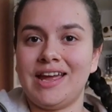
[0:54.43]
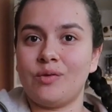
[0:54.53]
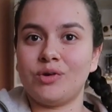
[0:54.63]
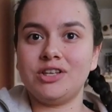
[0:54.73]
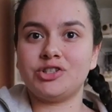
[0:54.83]

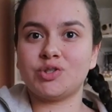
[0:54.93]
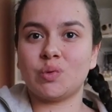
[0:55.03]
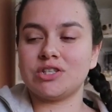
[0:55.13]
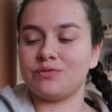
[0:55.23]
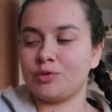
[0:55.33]
it really just
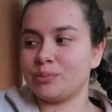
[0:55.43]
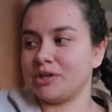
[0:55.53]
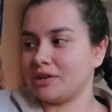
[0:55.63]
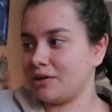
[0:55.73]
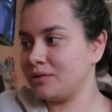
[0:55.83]
wasn't for
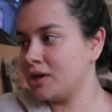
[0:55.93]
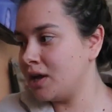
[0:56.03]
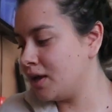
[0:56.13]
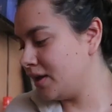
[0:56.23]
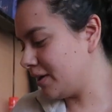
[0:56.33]
me you know
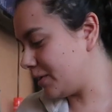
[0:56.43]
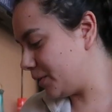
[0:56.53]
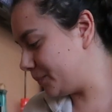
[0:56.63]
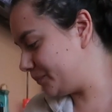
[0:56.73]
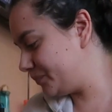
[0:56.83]

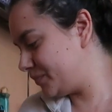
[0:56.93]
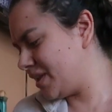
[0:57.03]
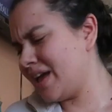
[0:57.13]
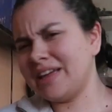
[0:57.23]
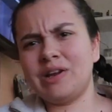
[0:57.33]
um,
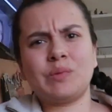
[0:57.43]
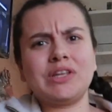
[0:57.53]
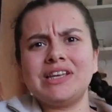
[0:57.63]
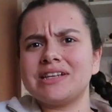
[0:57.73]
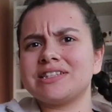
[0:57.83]
and it
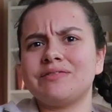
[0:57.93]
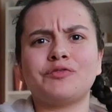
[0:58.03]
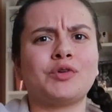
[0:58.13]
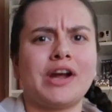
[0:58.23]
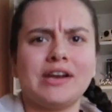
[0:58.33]
really
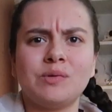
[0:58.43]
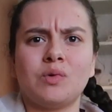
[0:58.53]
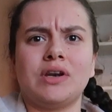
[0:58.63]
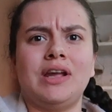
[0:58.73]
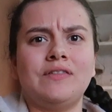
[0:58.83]
isn't for
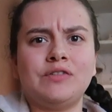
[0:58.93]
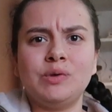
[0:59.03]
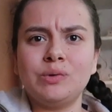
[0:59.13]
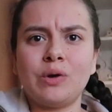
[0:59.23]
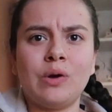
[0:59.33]
anyone. If
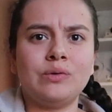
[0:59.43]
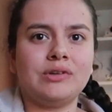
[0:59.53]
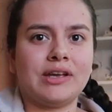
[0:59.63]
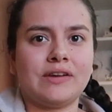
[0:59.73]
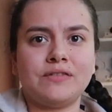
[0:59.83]
you know,
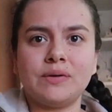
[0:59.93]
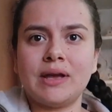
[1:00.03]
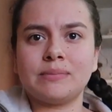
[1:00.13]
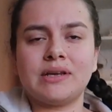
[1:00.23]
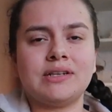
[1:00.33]
like, if you
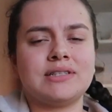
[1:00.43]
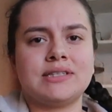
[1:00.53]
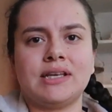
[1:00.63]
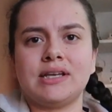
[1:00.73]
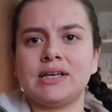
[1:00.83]
kept getting
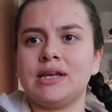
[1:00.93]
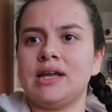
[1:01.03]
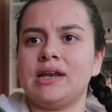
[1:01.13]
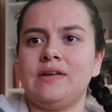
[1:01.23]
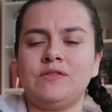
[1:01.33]
sick
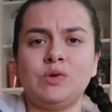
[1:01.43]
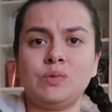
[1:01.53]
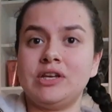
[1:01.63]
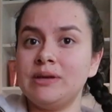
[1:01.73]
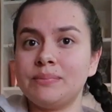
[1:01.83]
and if you
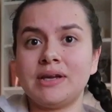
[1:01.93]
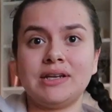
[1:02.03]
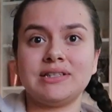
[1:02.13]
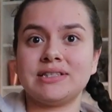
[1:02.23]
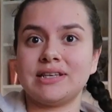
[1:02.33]
keep
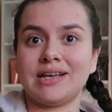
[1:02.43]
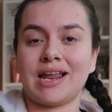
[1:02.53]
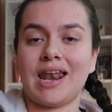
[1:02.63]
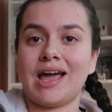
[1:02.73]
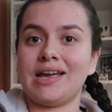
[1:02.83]
getting
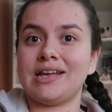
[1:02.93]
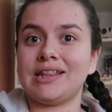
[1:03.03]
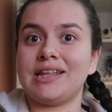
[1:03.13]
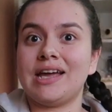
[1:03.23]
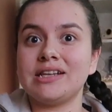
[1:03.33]
sick,
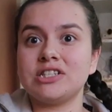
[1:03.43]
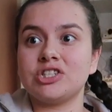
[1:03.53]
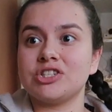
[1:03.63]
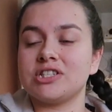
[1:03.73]
like, that is